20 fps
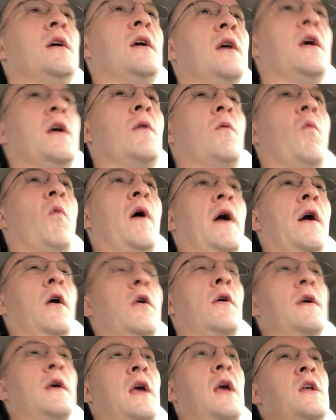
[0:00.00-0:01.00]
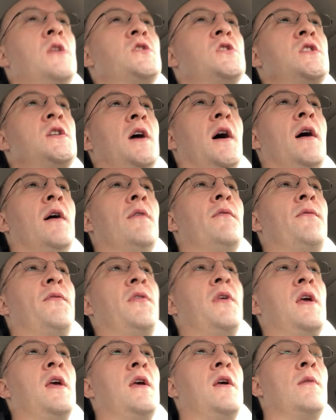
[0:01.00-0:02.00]
in where each of
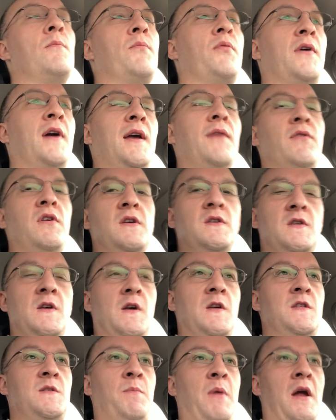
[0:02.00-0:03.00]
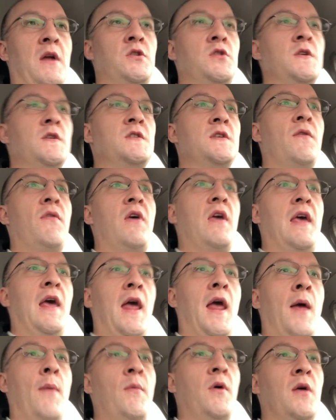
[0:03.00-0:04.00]
the previous expansions of the
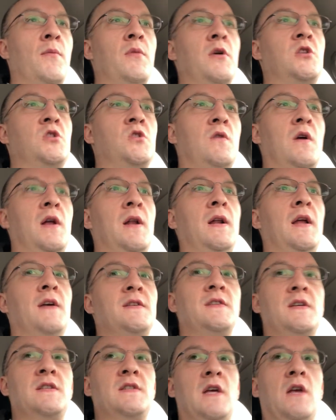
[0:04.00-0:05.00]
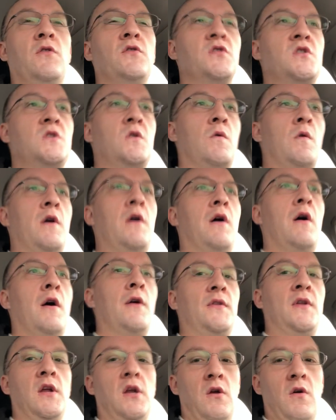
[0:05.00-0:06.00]
game can be treated as a single story
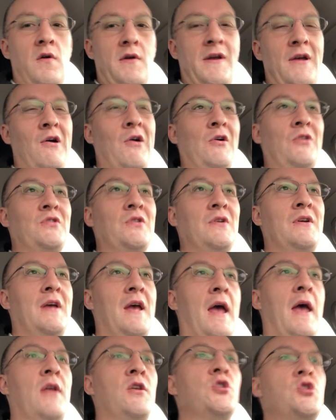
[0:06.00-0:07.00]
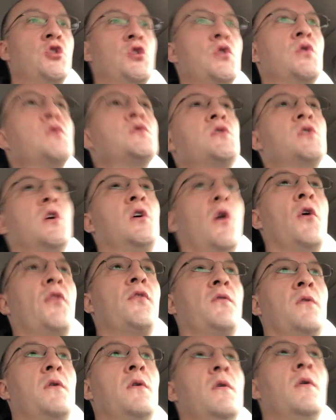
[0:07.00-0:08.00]
arc that your character can choose to go
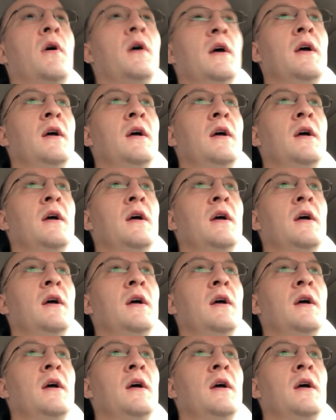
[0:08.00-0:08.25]
through,